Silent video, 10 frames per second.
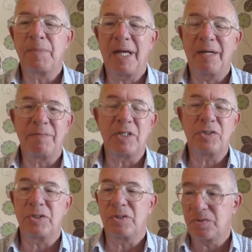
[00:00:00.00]
have
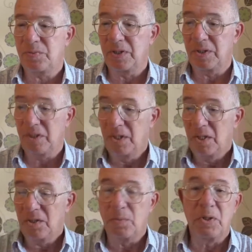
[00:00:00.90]
issues with
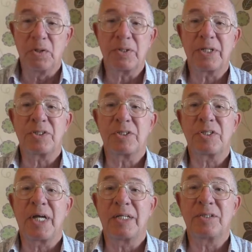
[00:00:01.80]
the world as it
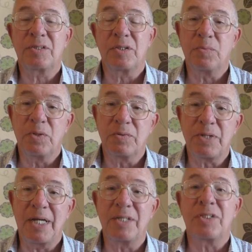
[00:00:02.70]
stands and the
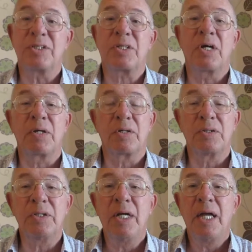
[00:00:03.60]
world as it's going
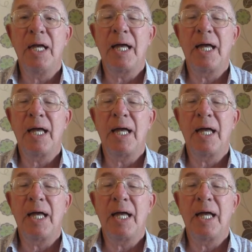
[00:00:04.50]
on.